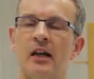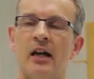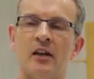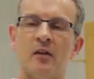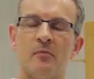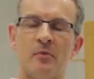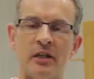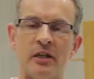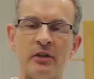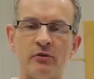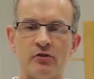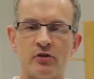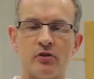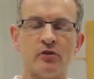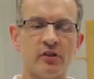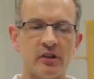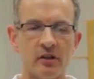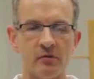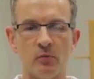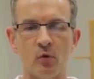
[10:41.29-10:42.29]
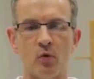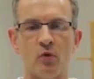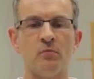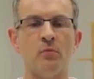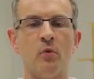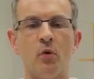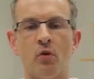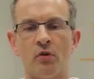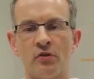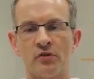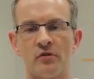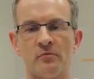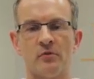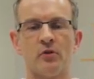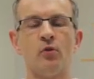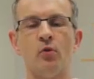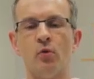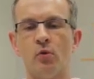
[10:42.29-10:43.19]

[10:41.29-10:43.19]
and I've been introducing it more and more into my